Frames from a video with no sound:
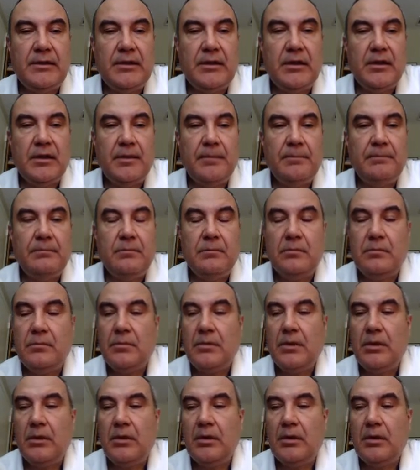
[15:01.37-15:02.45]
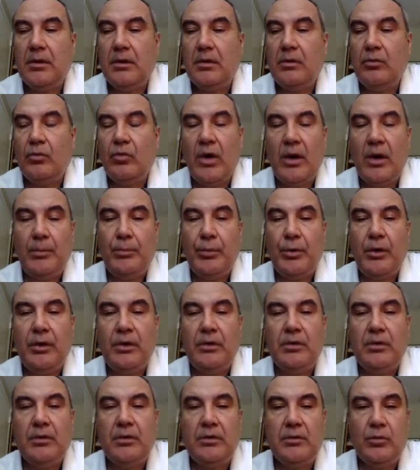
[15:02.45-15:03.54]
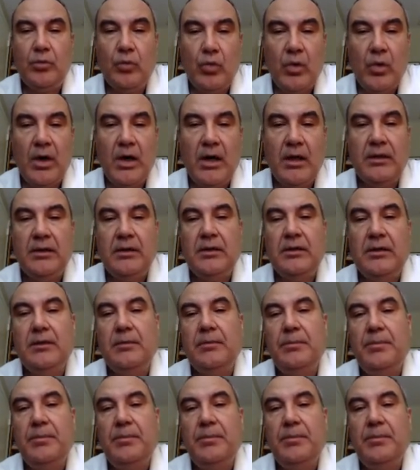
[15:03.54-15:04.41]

um, uh, 1.1